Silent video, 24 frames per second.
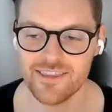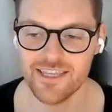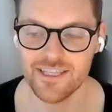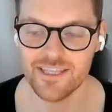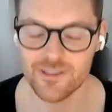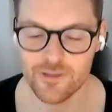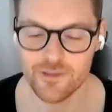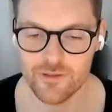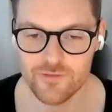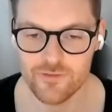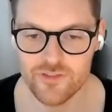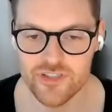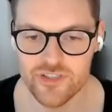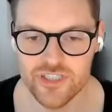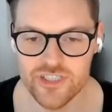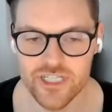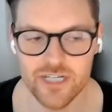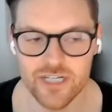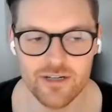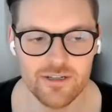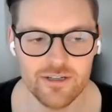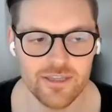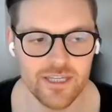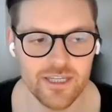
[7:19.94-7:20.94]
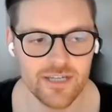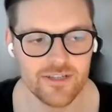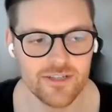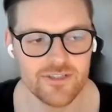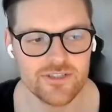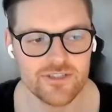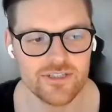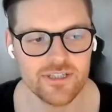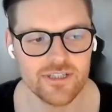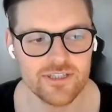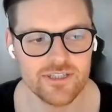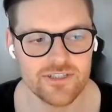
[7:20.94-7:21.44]
you for sharing that,
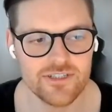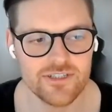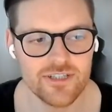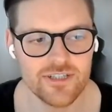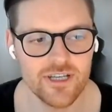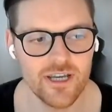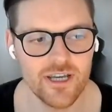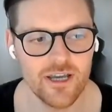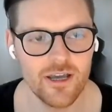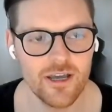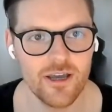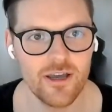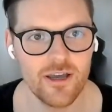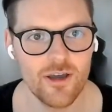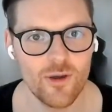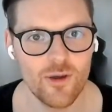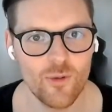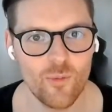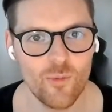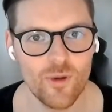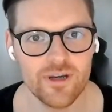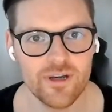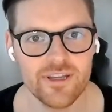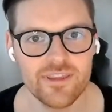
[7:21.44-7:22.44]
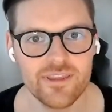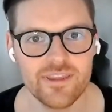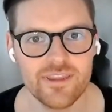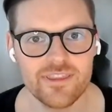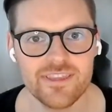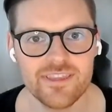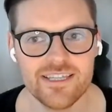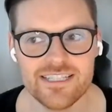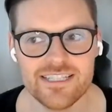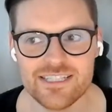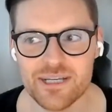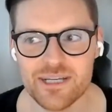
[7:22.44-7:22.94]
because it's one of the
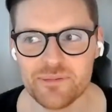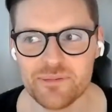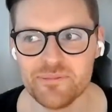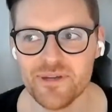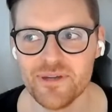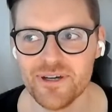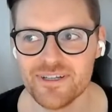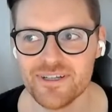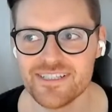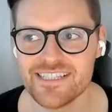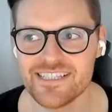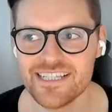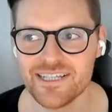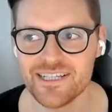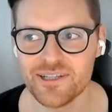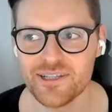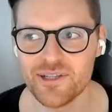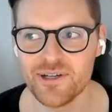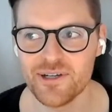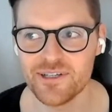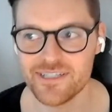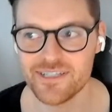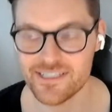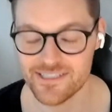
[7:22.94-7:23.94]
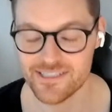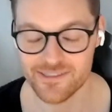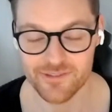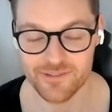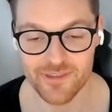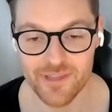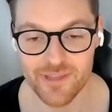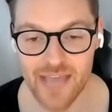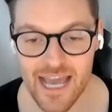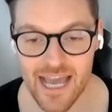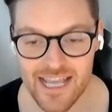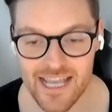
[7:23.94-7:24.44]
things I'm noticing a lot is
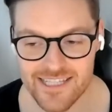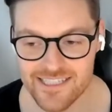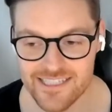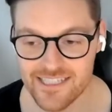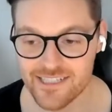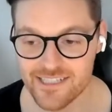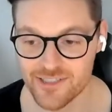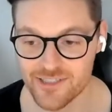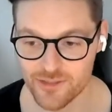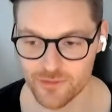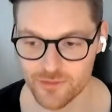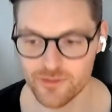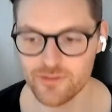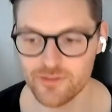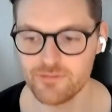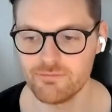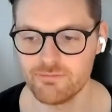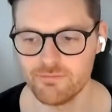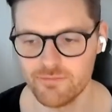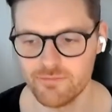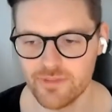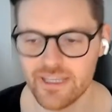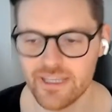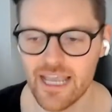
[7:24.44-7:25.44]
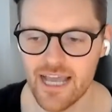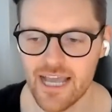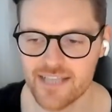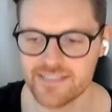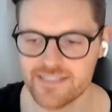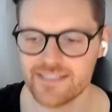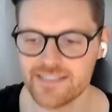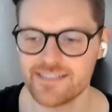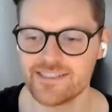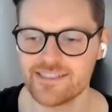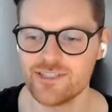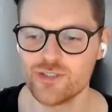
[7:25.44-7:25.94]
the assets
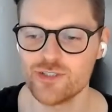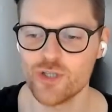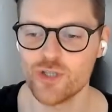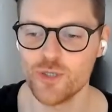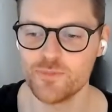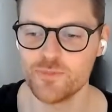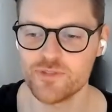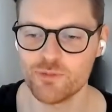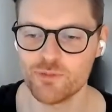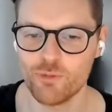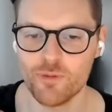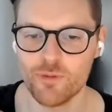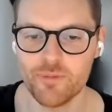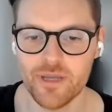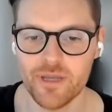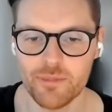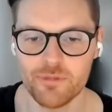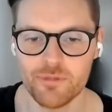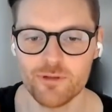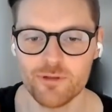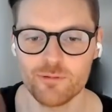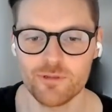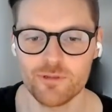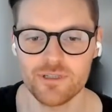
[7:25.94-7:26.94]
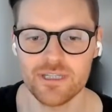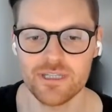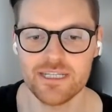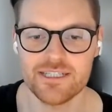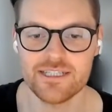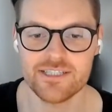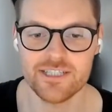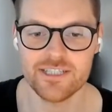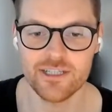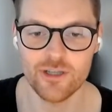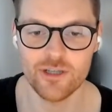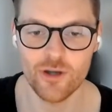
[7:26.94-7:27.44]
in terms of what people are
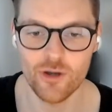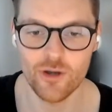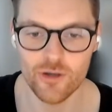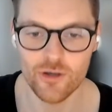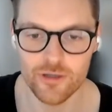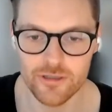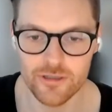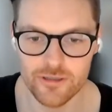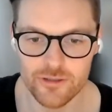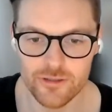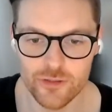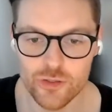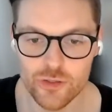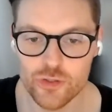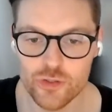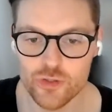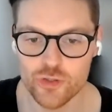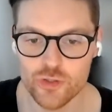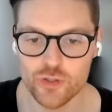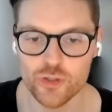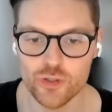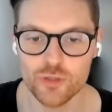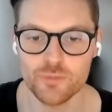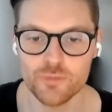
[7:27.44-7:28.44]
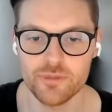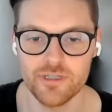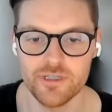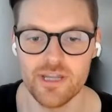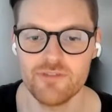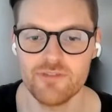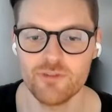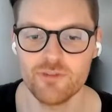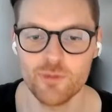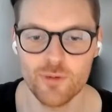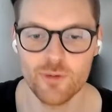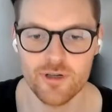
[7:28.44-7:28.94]
releasing on YouTube and
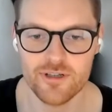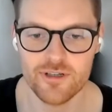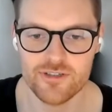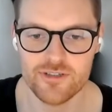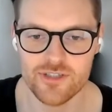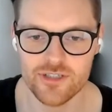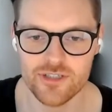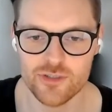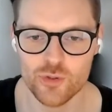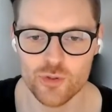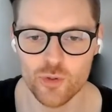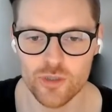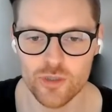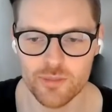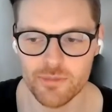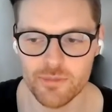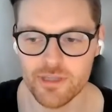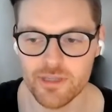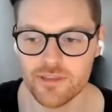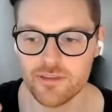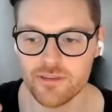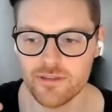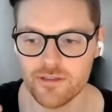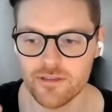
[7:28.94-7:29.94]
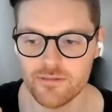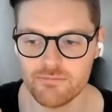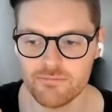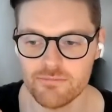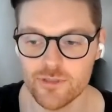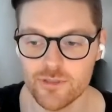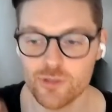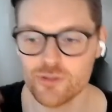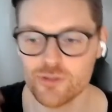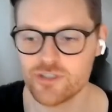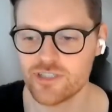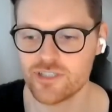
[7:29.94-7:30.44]
everywhere is like talking about the
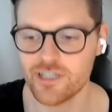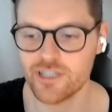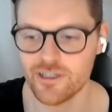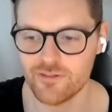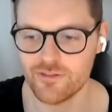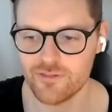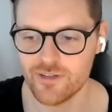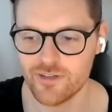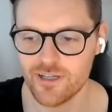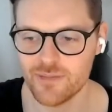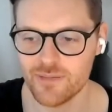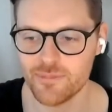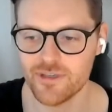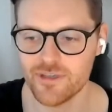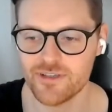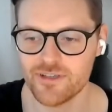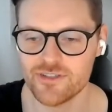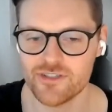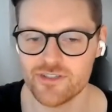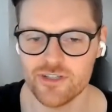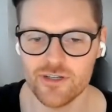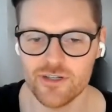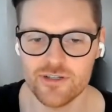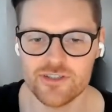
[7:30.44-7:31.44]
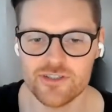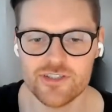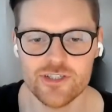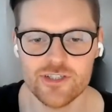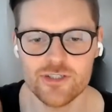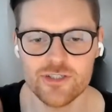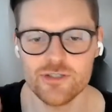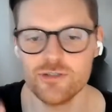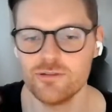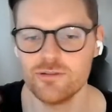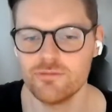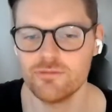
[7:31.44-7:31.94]
good stuff, because, it's the
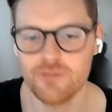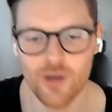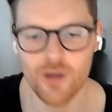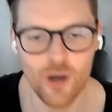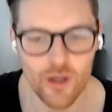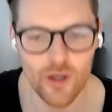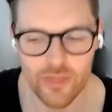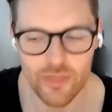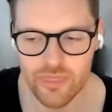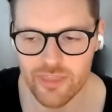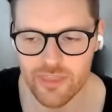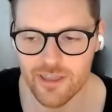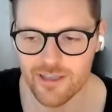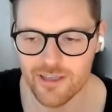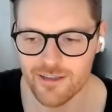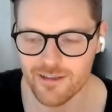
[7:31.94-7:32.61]
new hot thing.